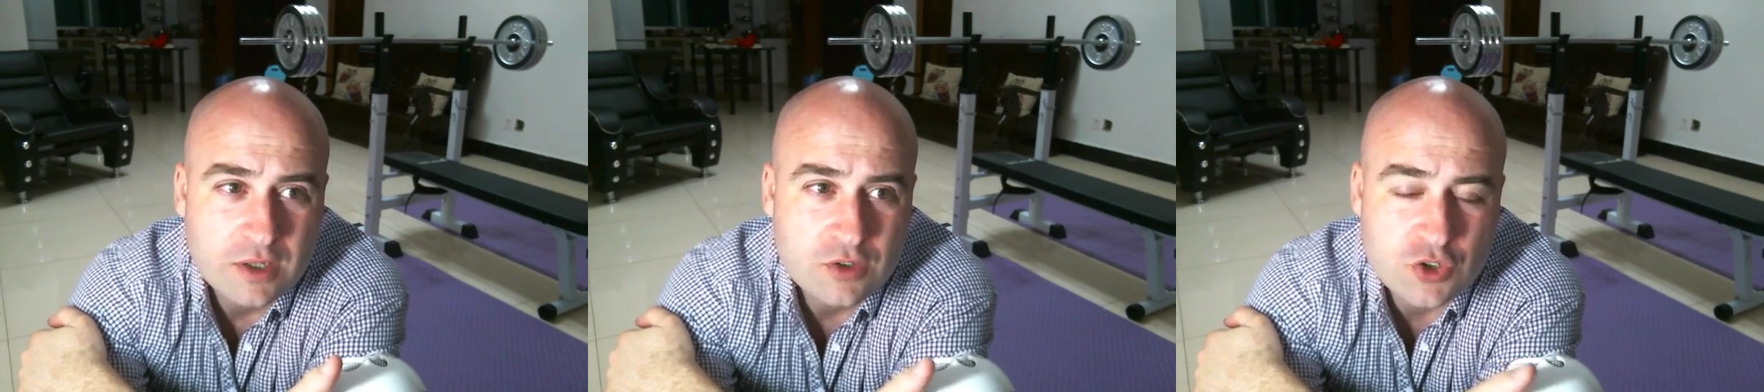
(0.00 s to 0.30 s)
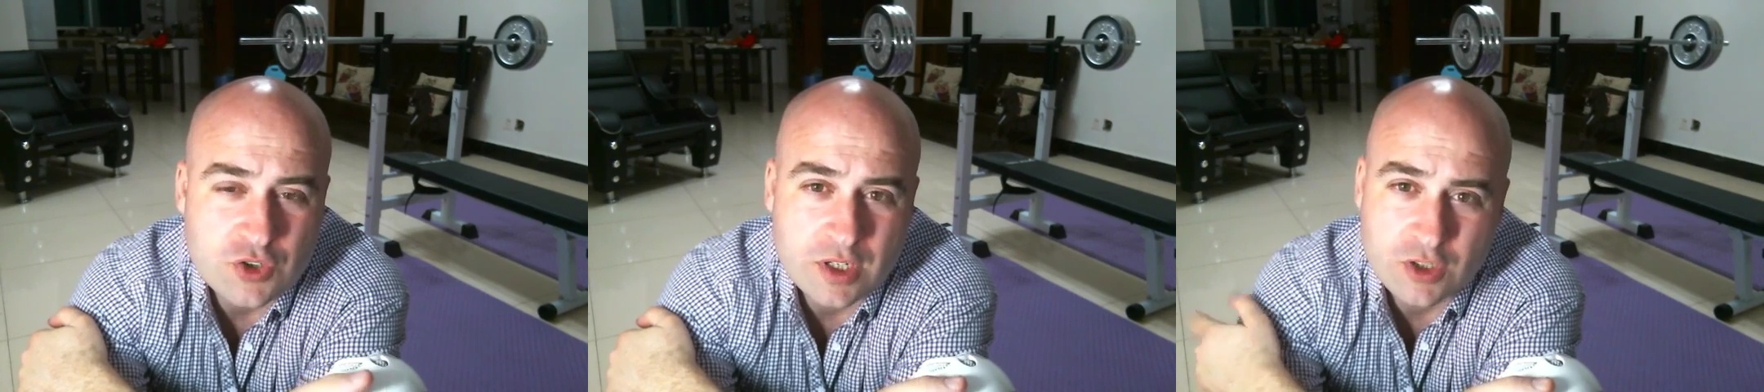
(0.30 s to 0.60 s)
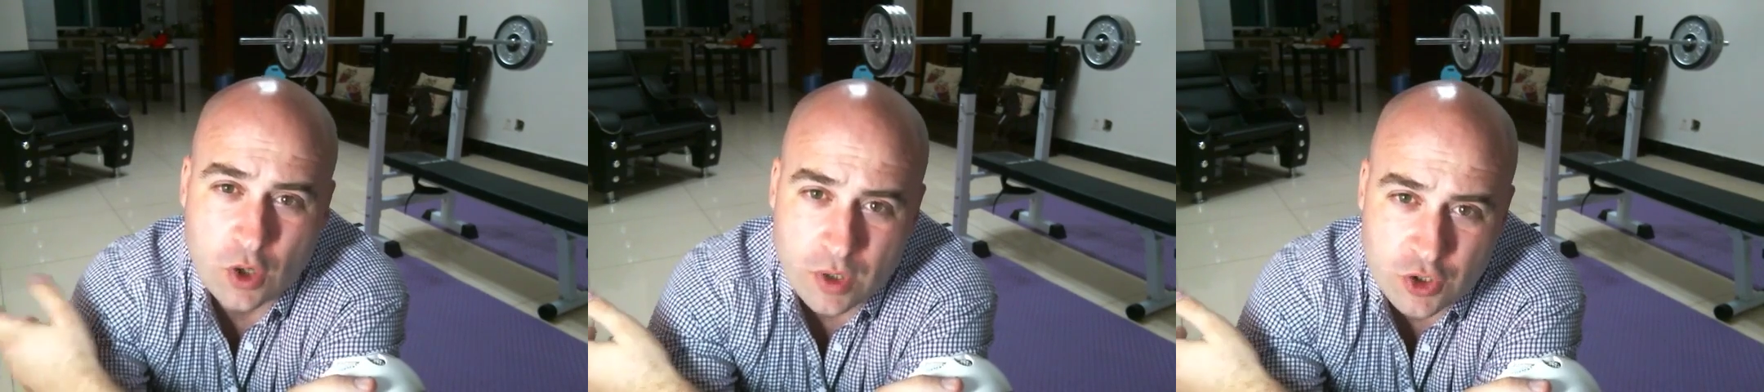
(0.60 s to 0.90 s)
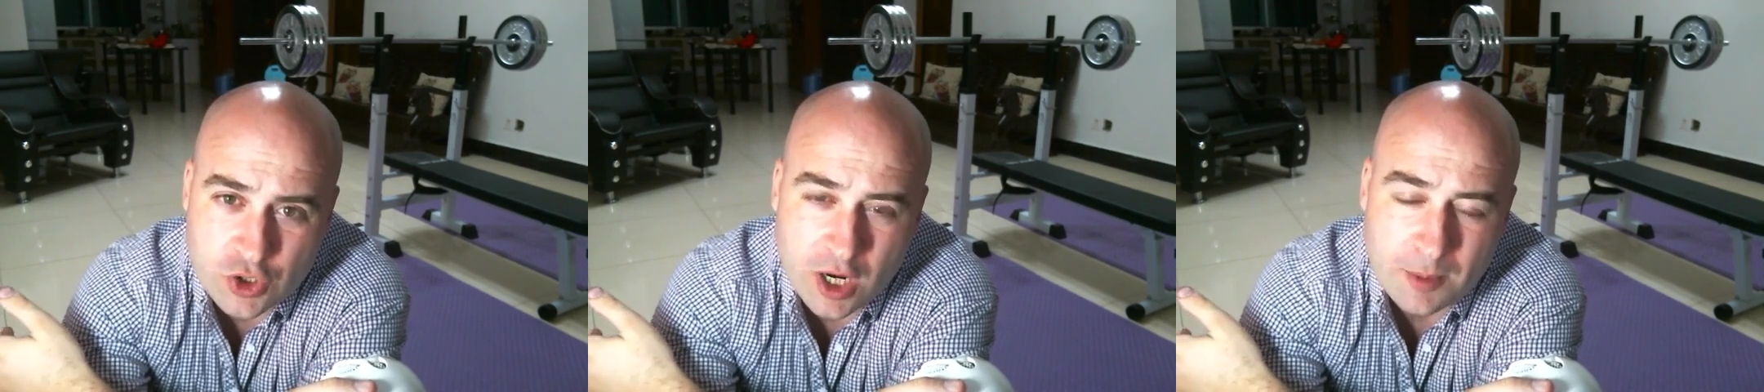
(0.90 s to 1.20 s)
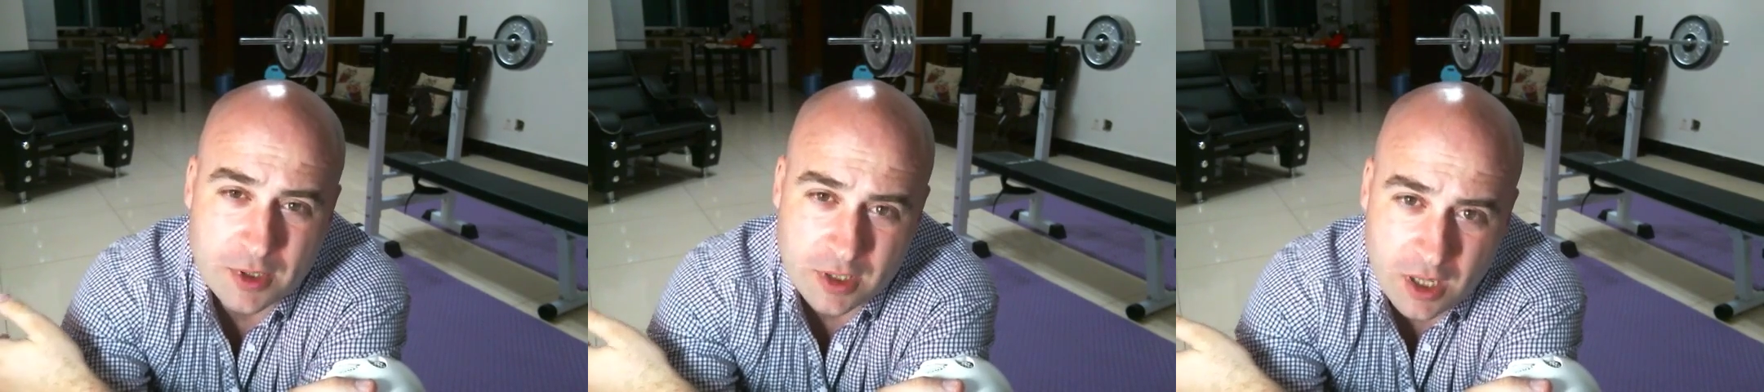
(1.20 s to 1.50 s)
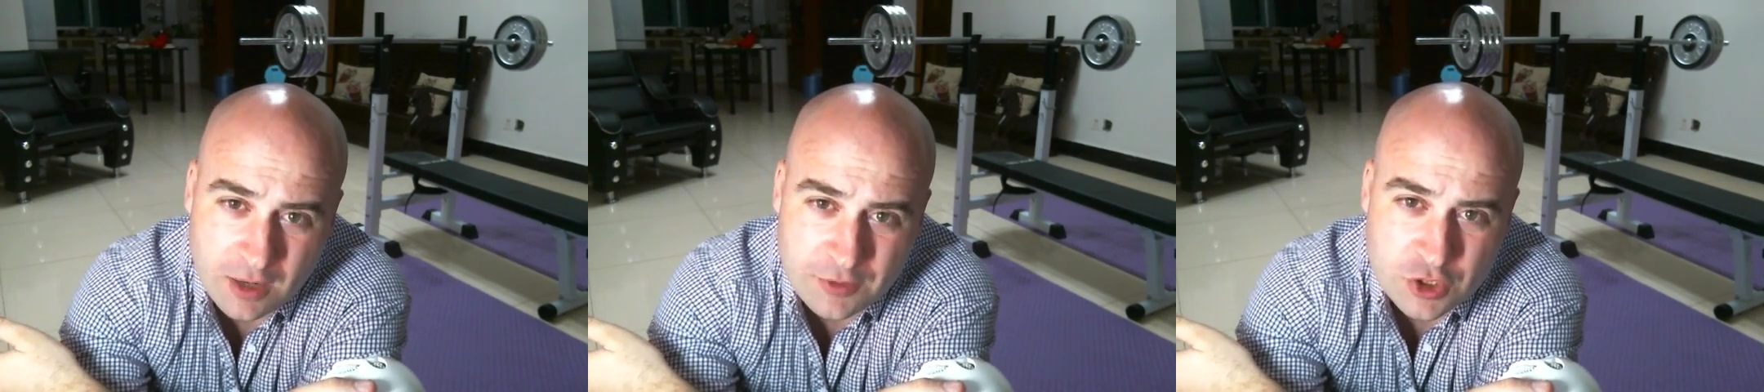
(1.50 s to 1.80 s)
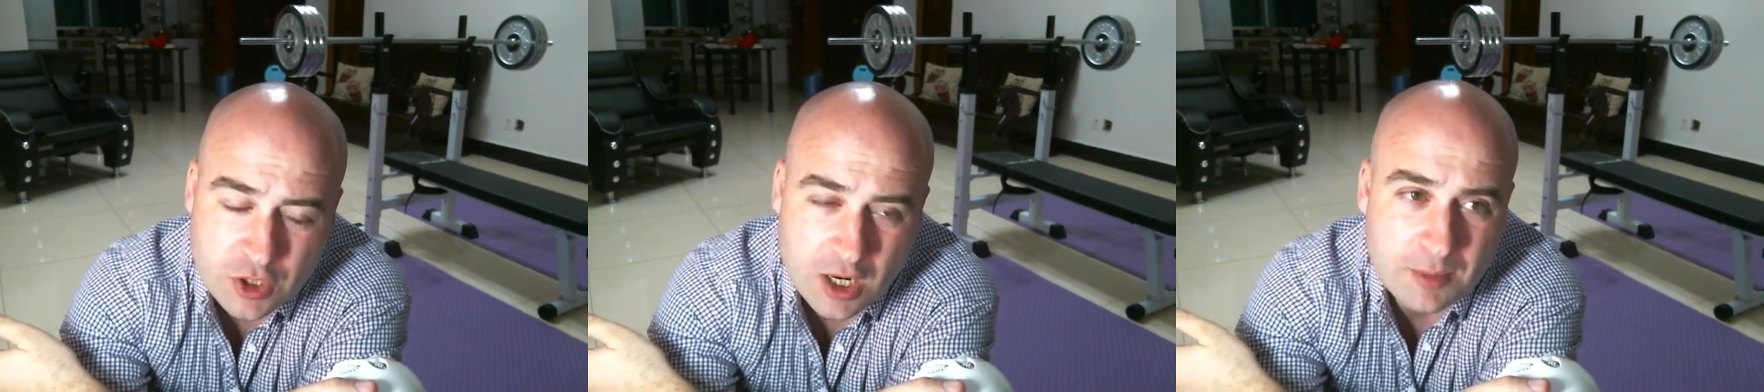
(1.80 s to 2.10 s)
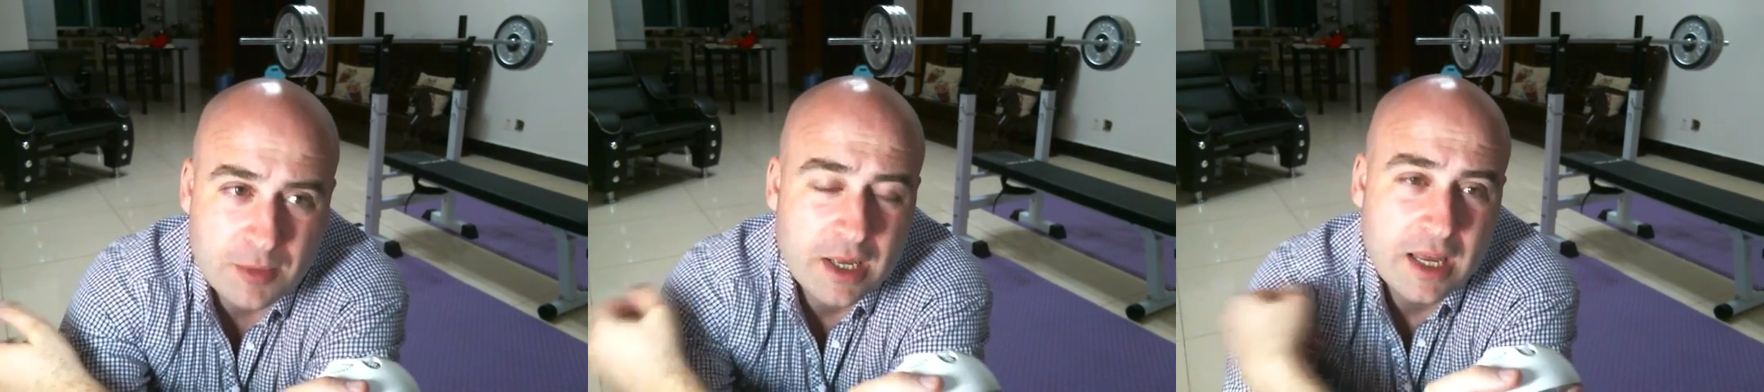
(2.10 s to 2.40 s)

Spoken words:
just at a donut shop and a coffee shop.